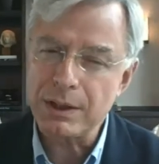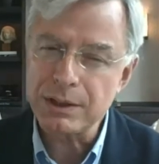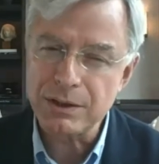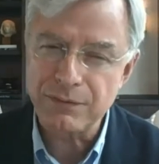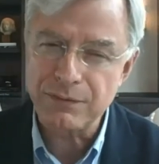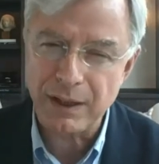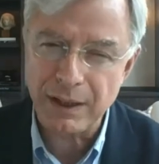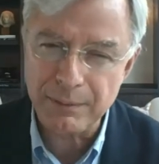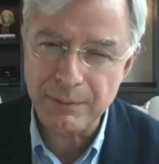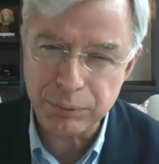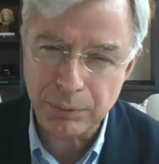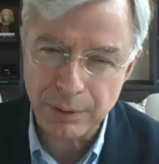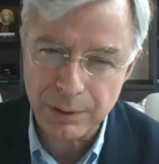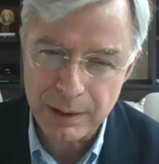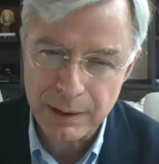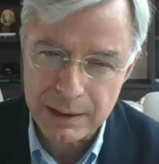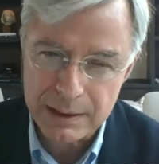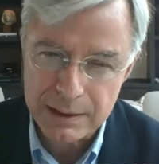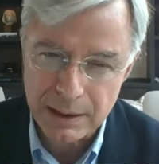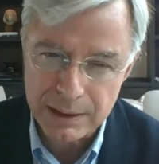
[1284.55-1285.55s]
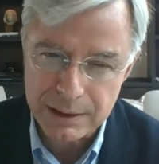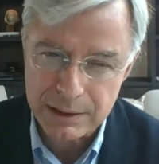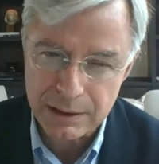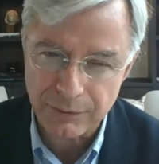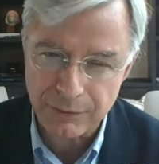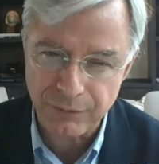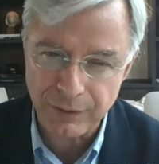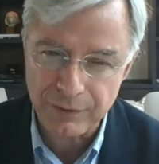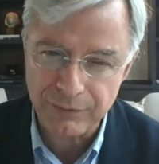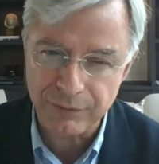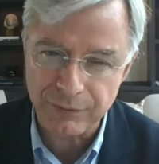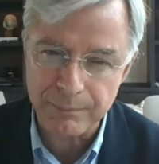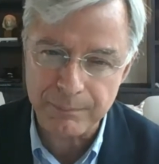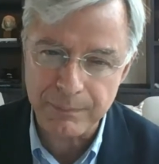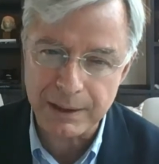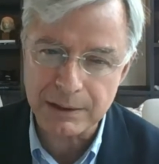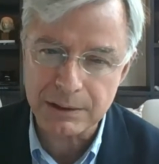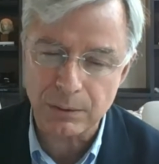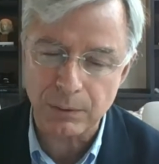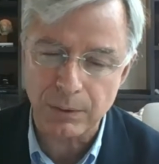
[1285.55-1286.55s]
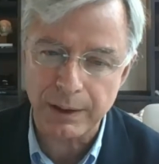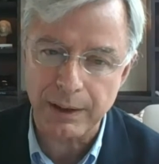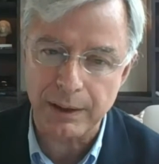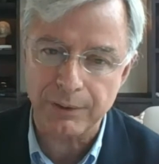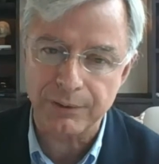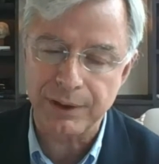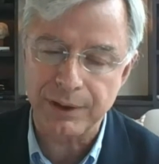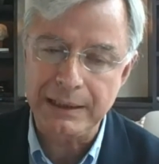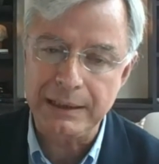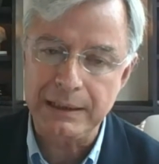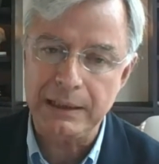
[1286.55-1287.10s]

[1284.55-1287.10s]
Which ones of our employees are suffering from mental